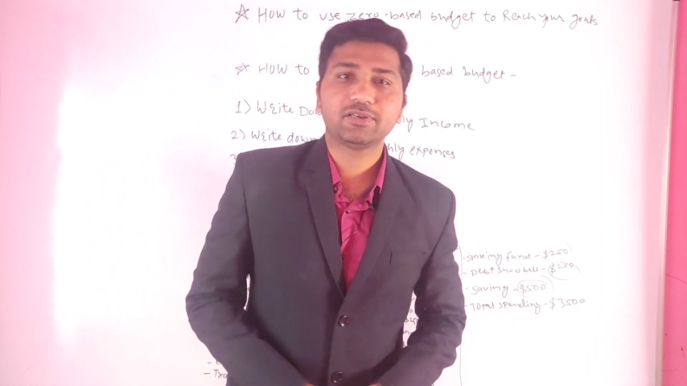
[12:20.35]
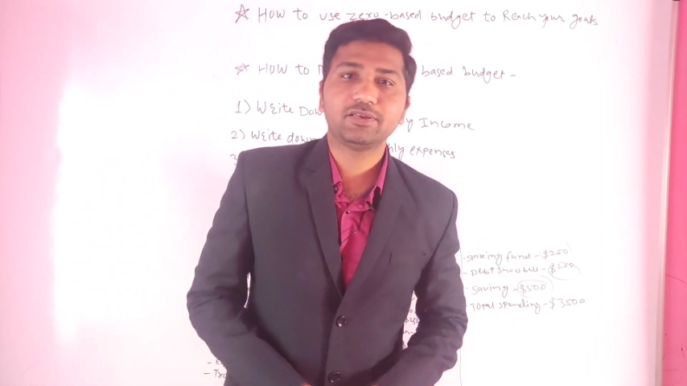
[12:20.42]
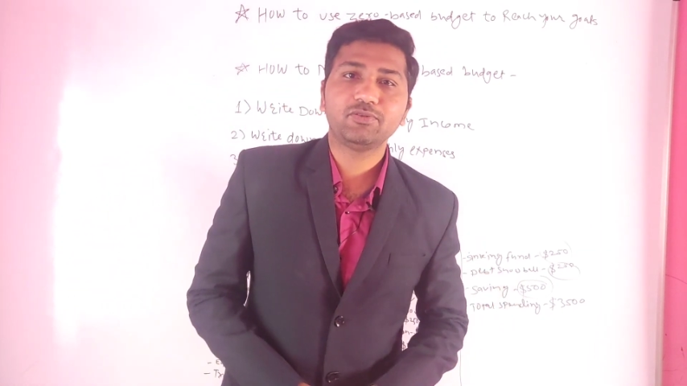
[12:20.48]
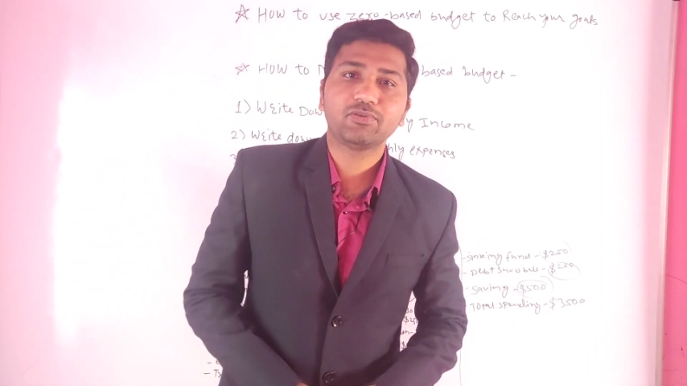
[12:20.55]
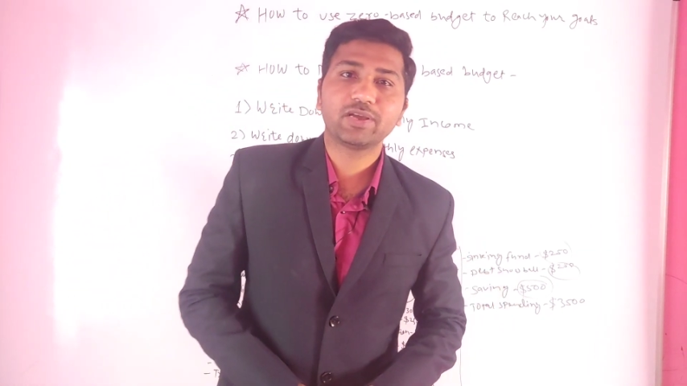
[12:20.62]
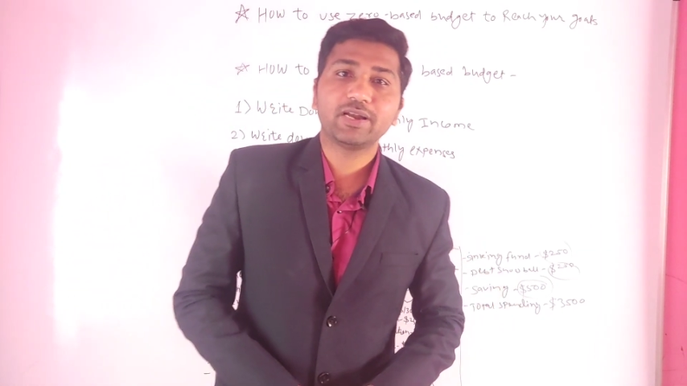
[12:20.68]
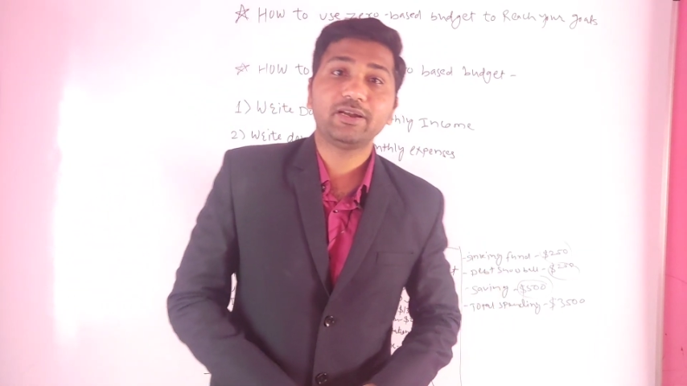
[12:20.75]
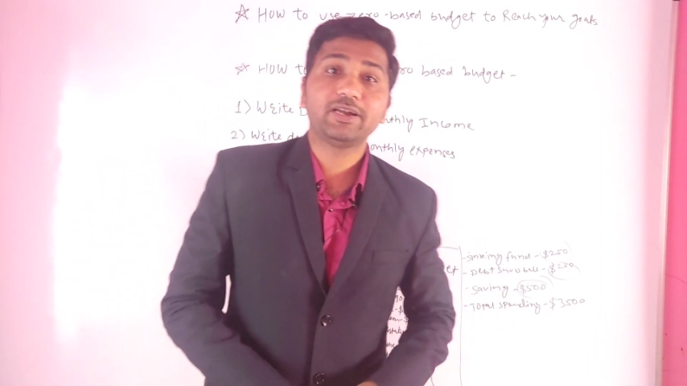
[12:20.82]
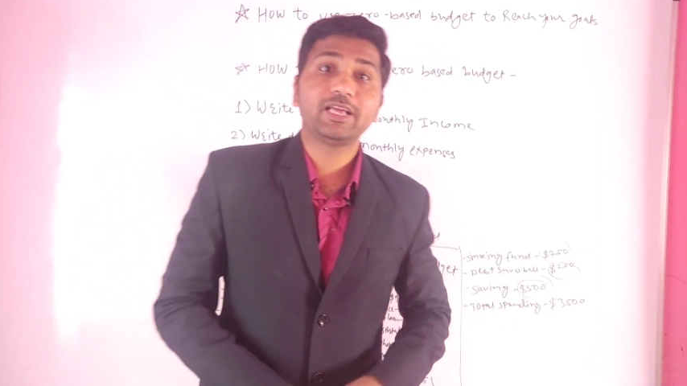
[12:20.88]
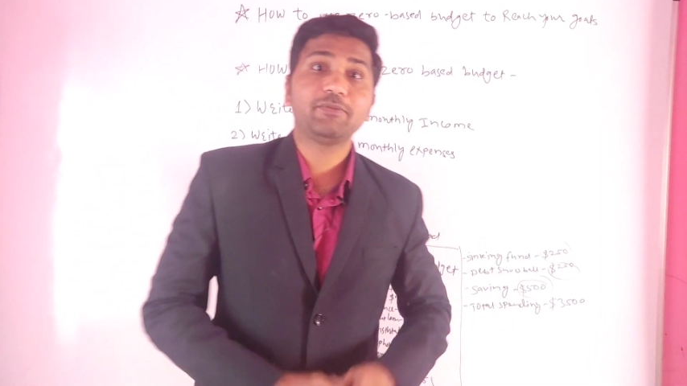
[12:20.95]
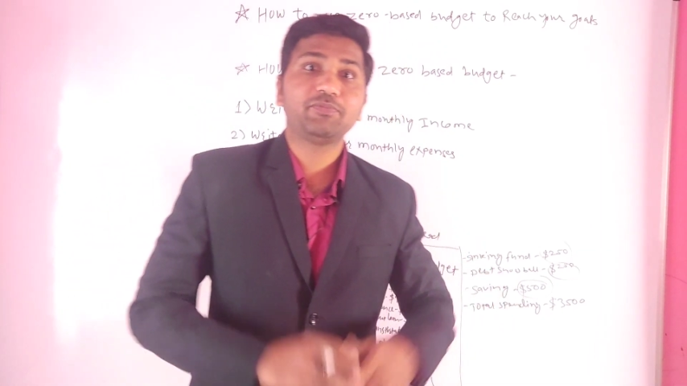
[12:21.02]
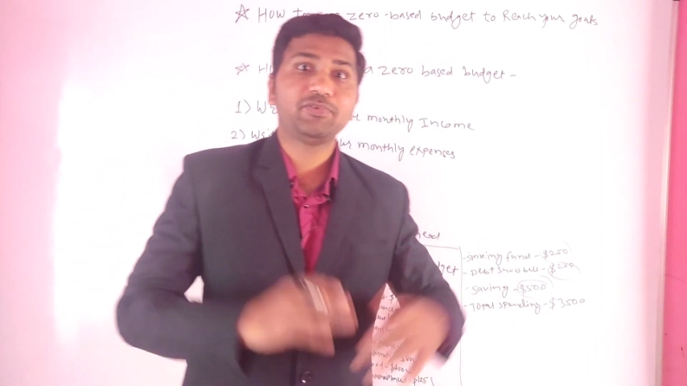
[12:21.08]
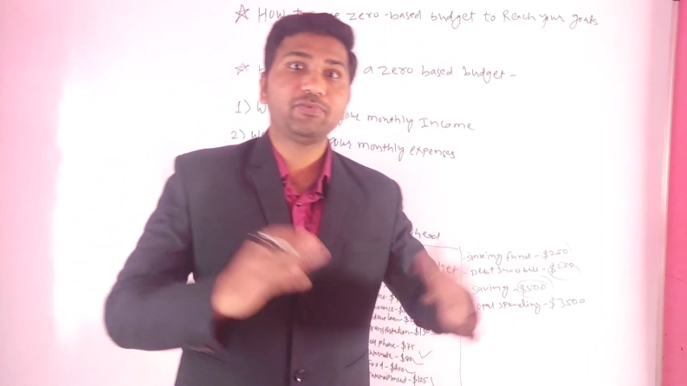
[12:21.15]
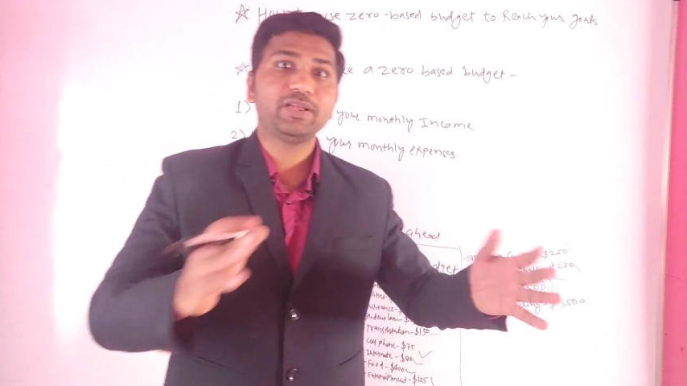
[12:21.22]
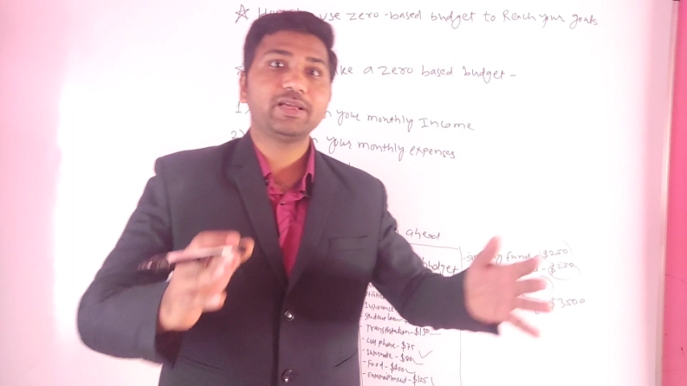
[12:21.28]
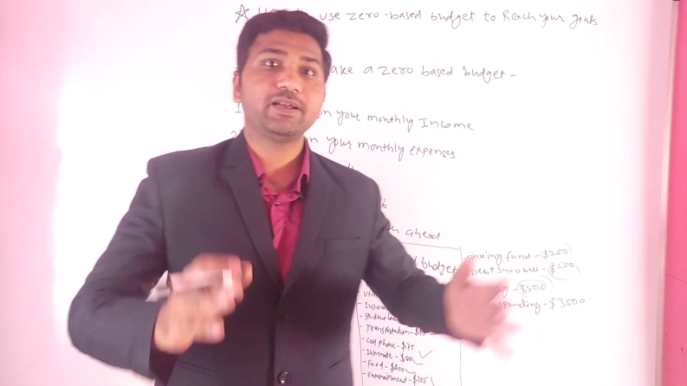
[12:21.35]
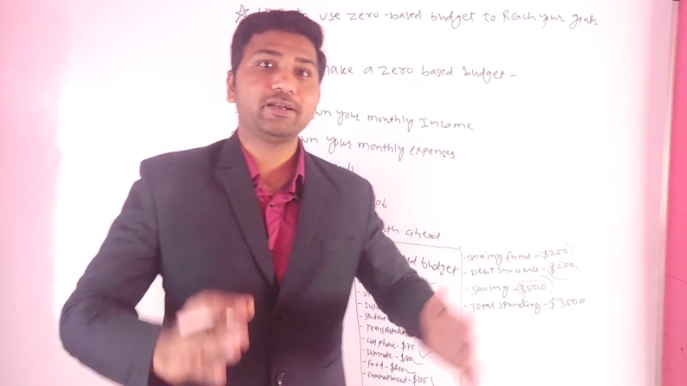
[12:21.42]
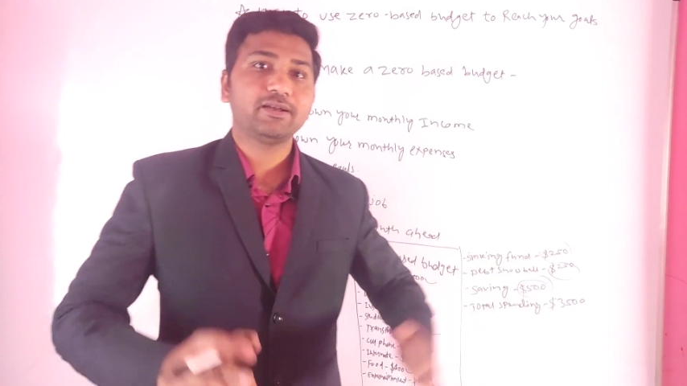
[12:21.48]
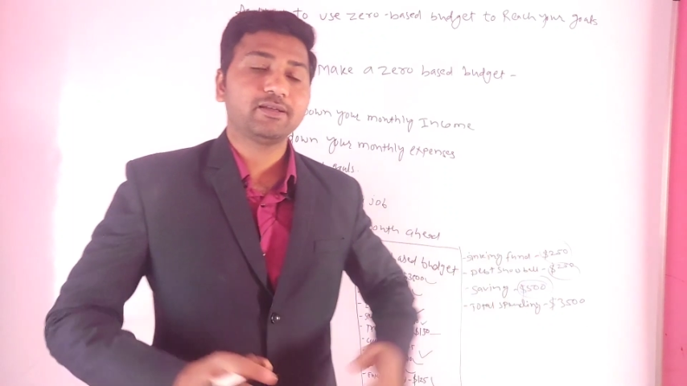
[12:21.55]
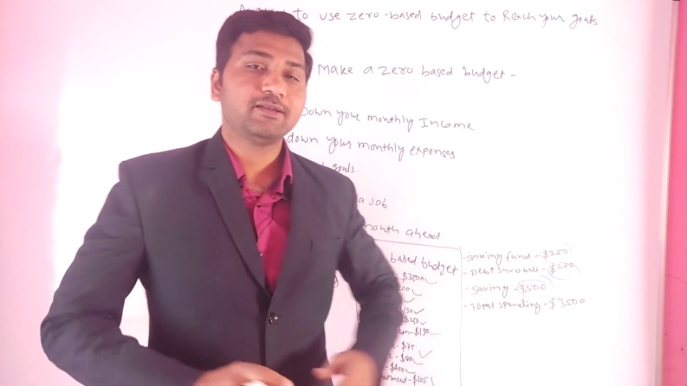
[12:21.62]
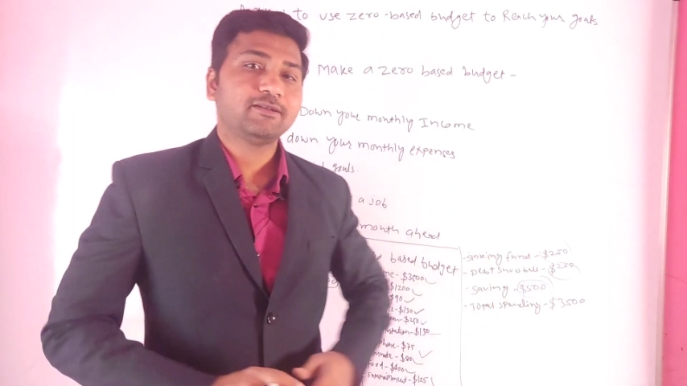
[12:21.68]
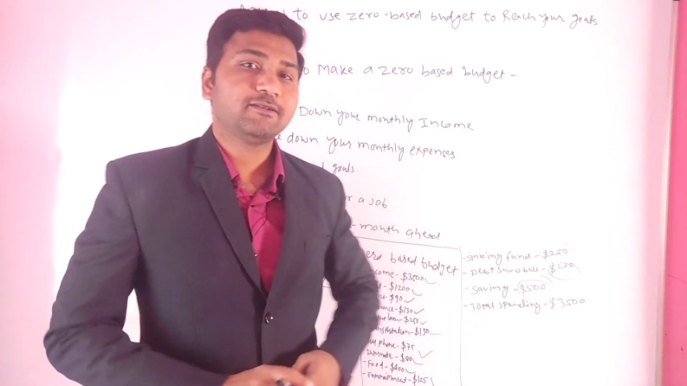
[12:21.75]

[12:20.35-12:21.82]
You can debt free, and